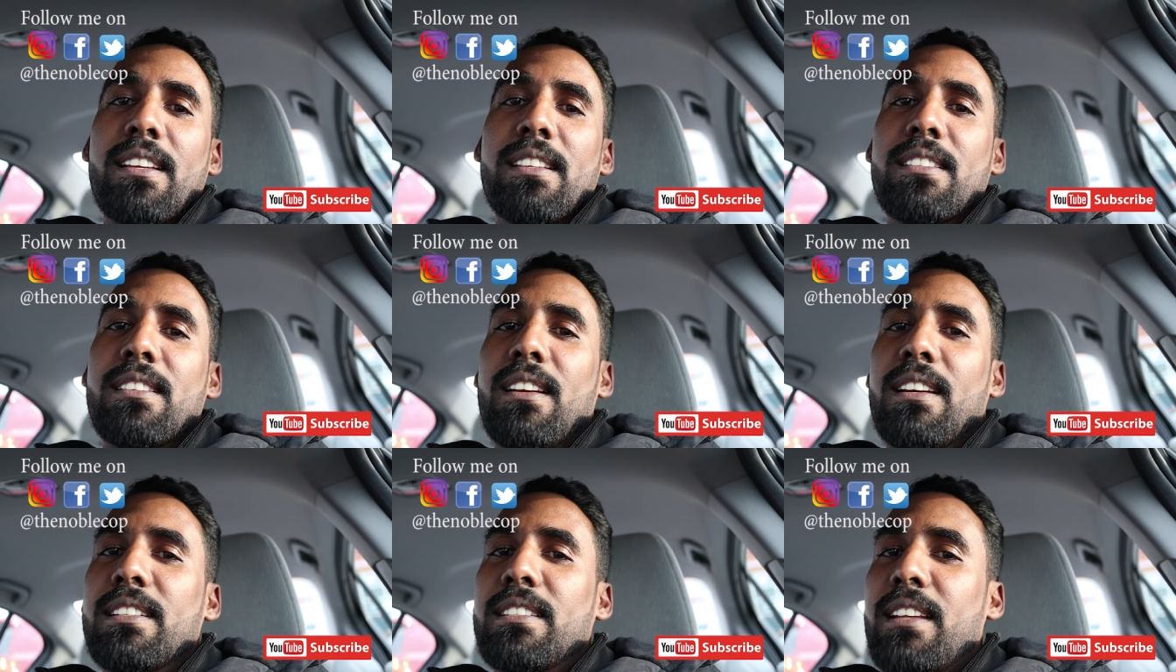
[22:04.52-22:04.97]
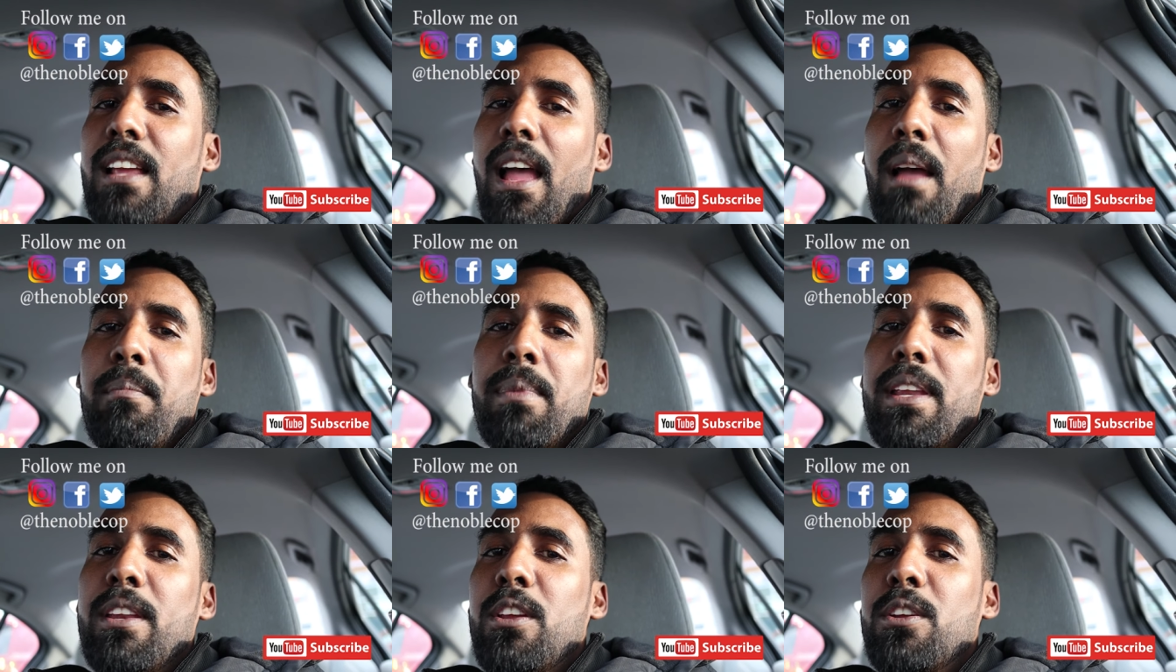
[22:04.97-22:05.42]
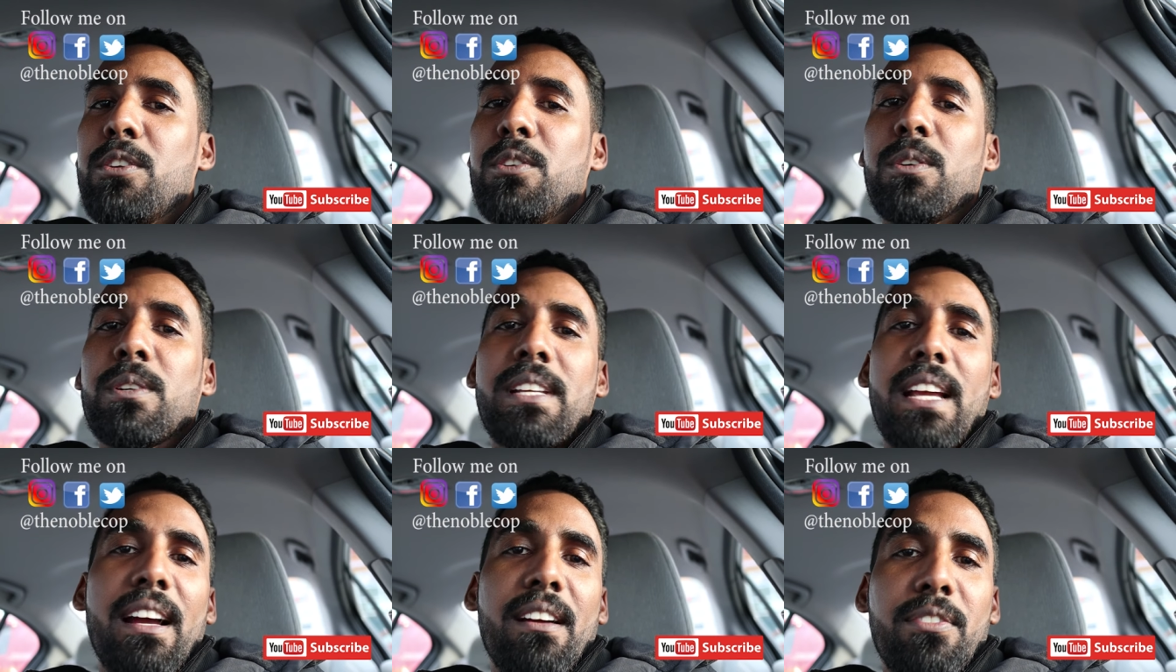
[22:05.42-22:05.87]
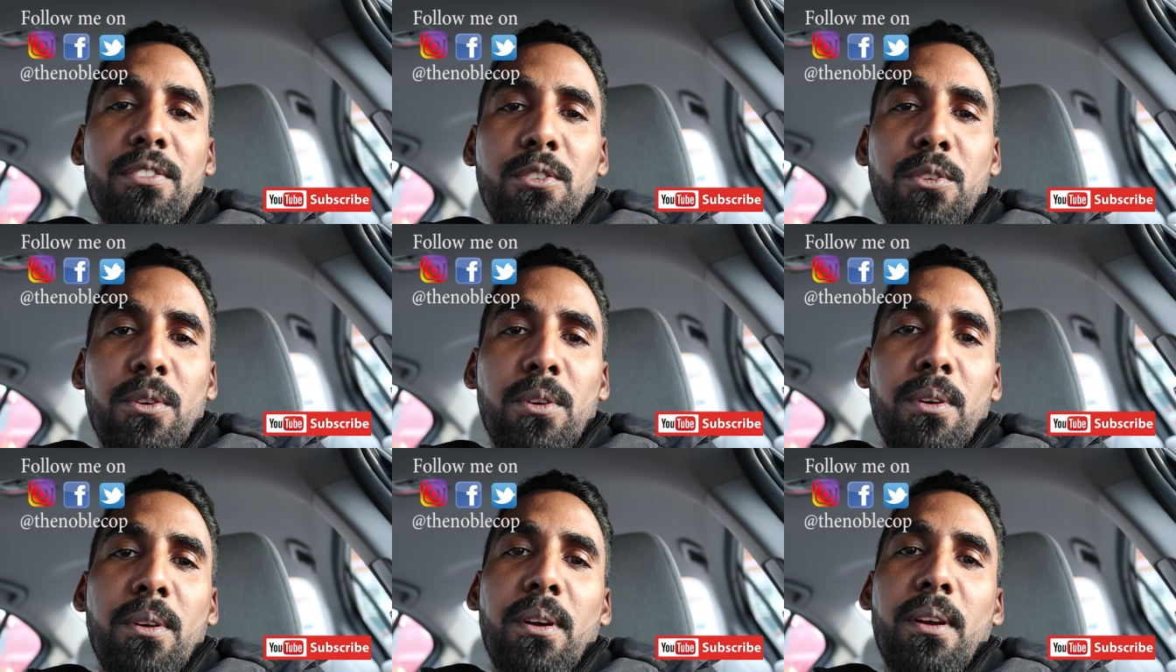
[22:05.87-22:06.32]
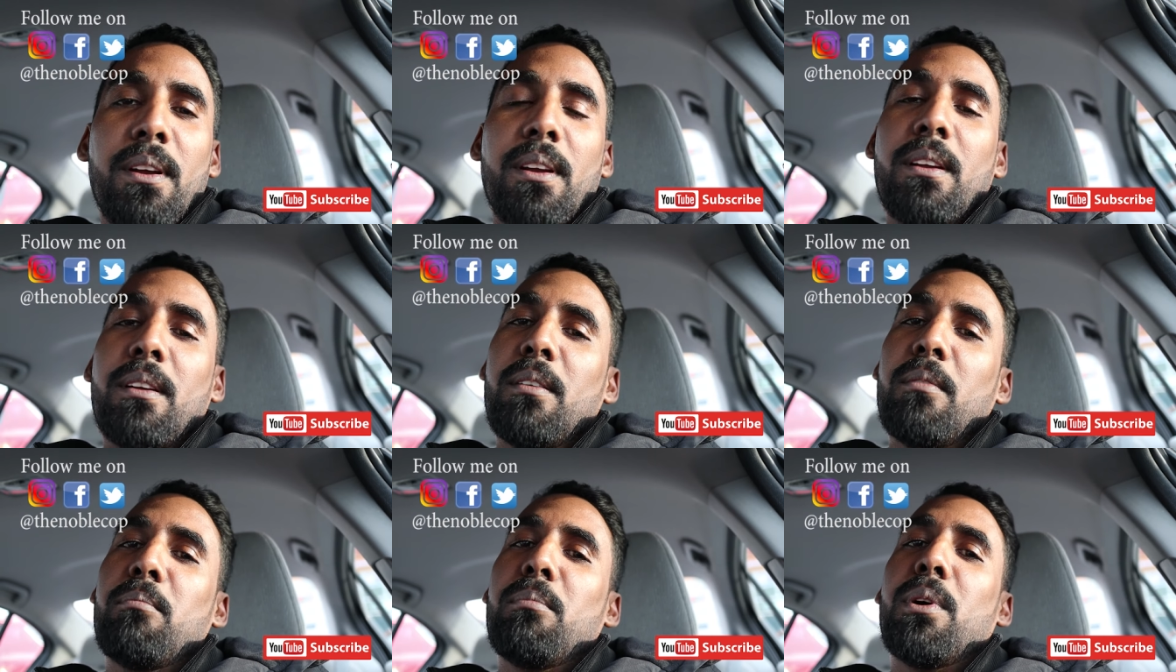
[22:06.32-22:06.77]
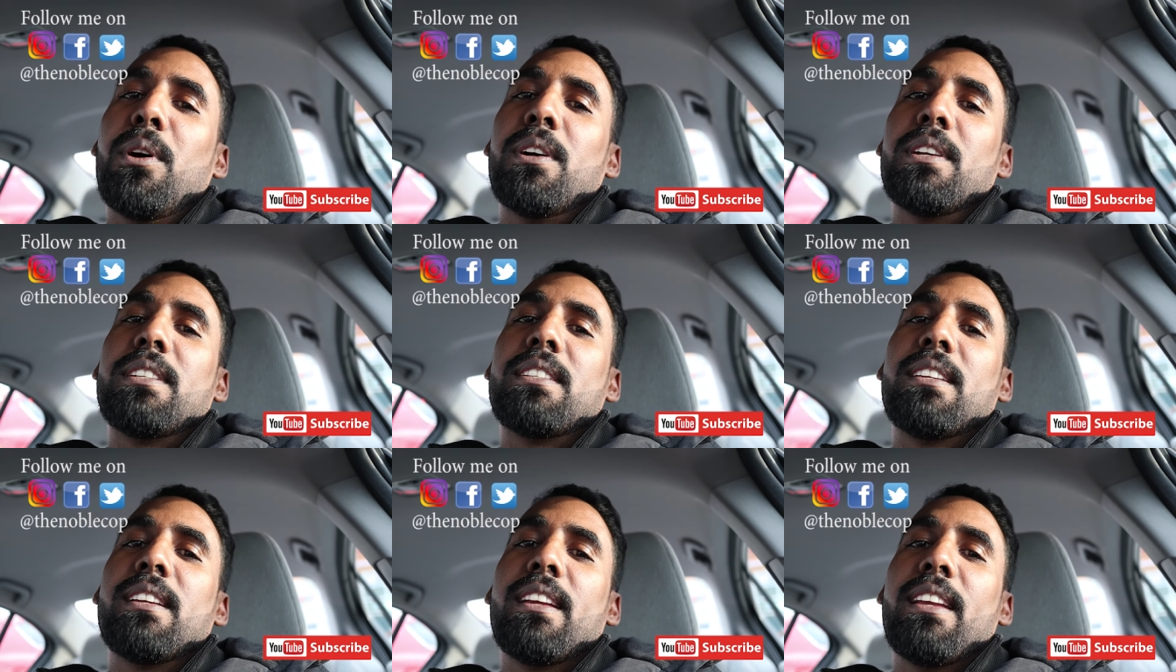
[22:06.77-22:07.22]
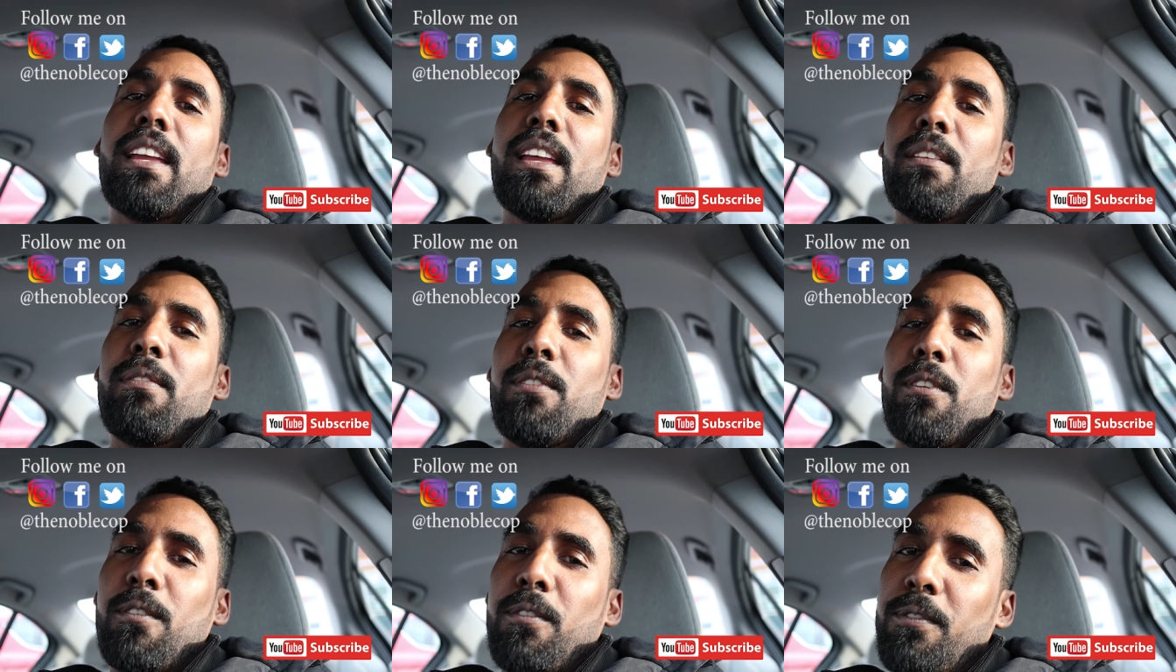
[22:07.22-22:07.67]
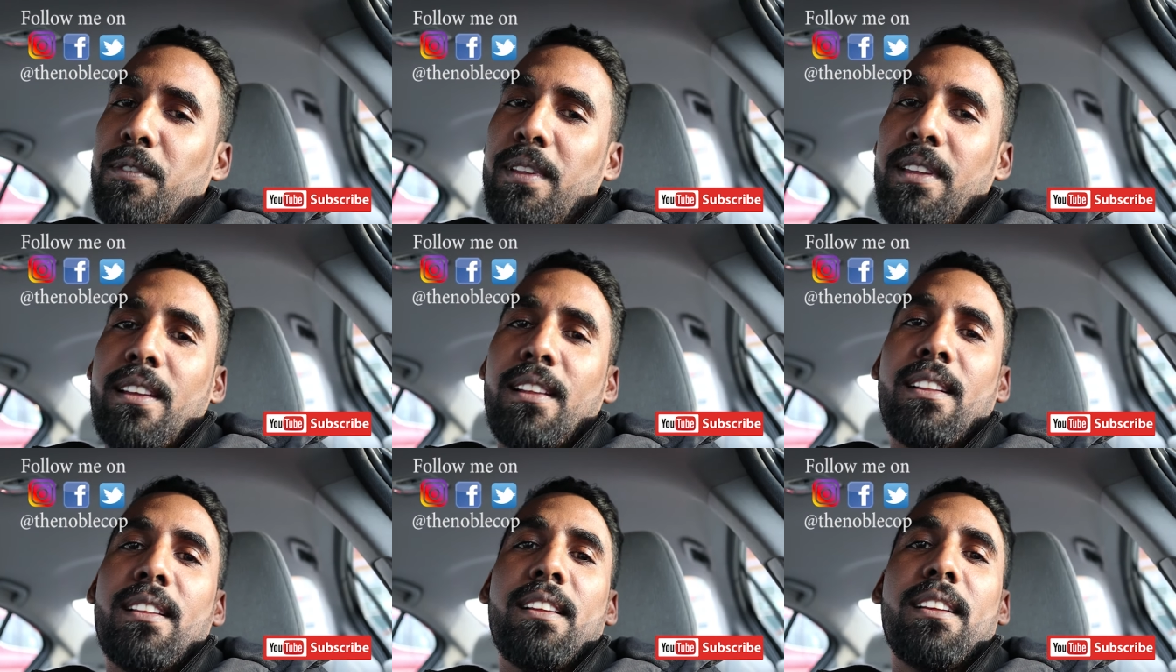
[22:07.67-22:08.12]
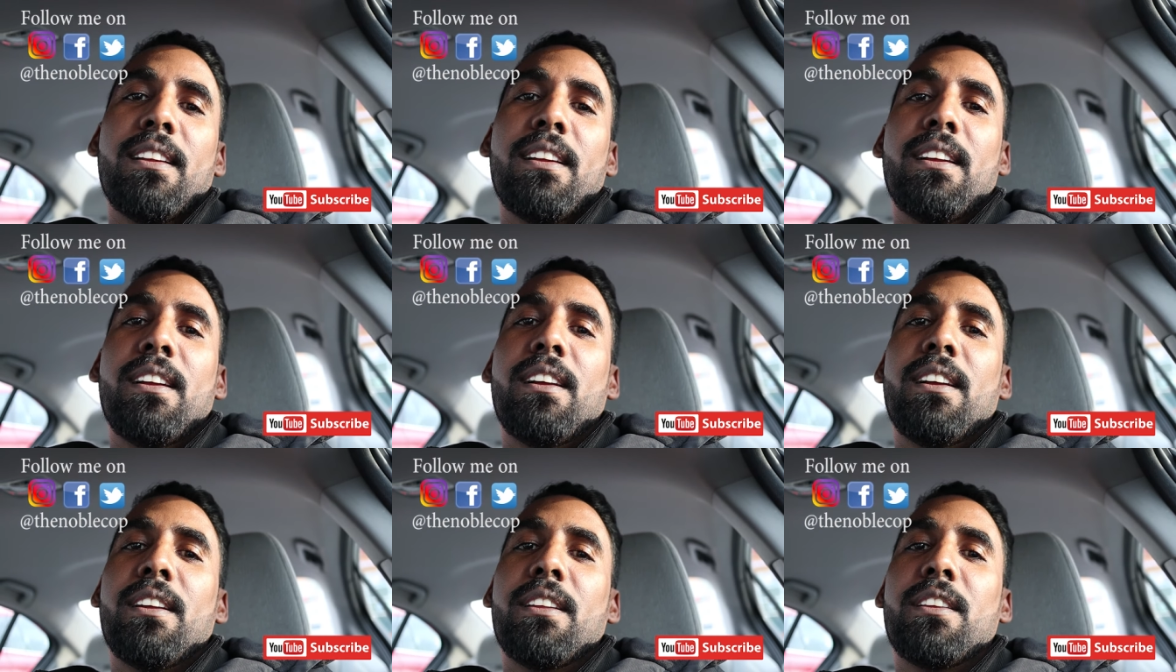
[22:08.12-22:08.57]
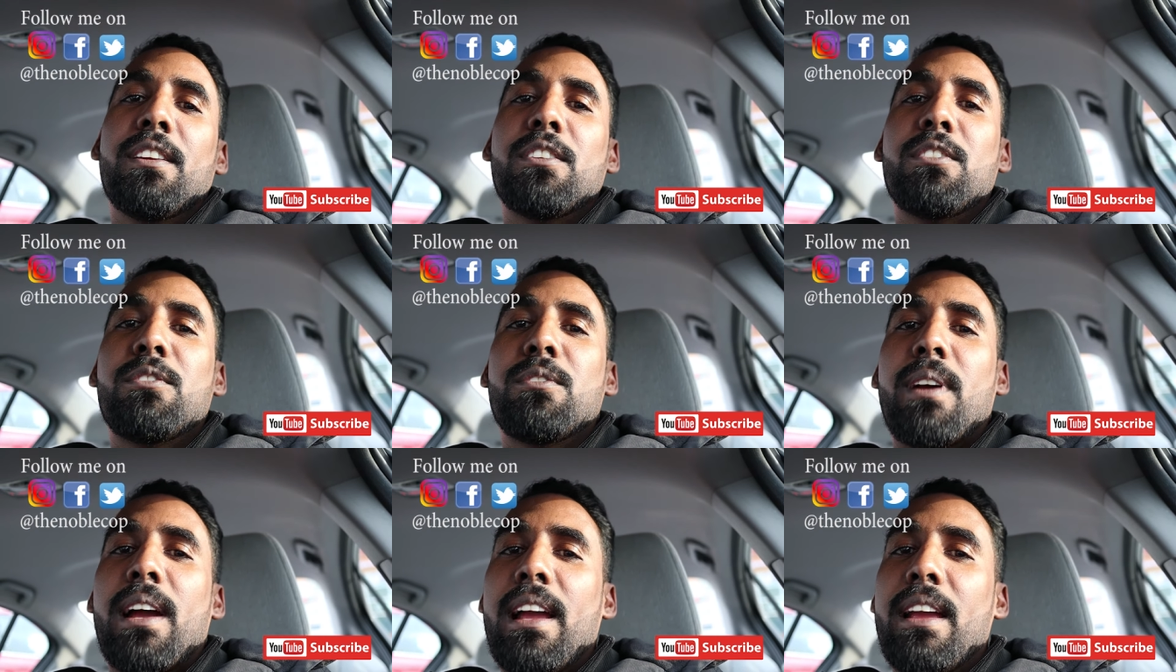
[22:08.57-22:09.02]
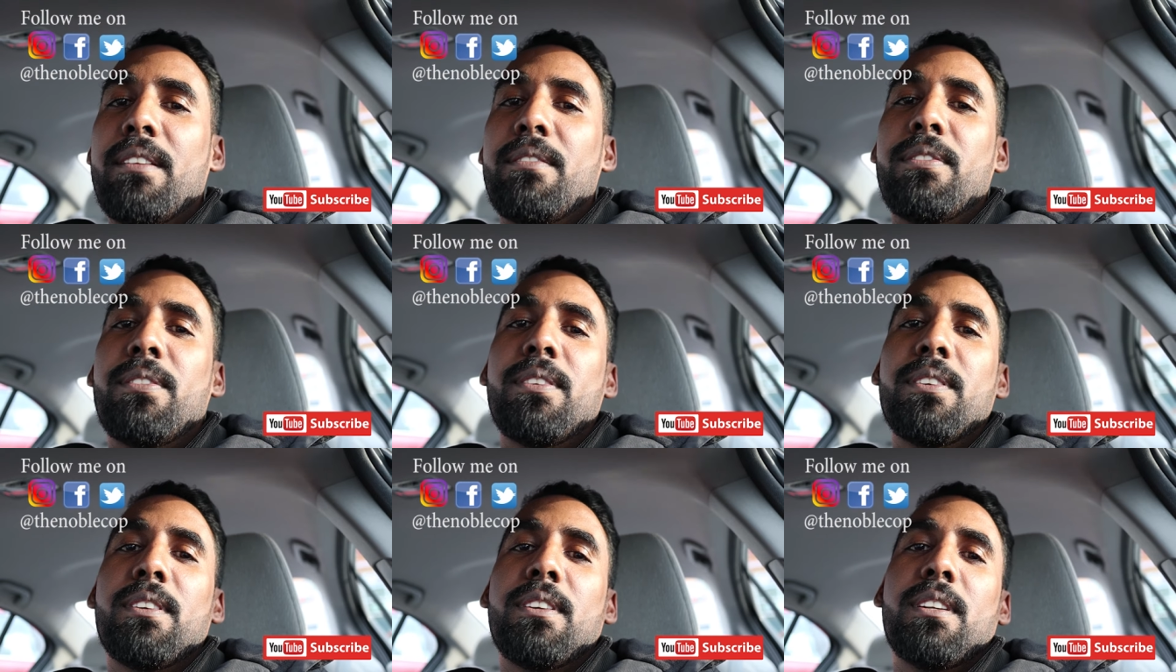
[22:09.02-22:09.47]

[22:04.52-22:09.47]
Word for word: it's not i mean you don't have to but if you feel a drive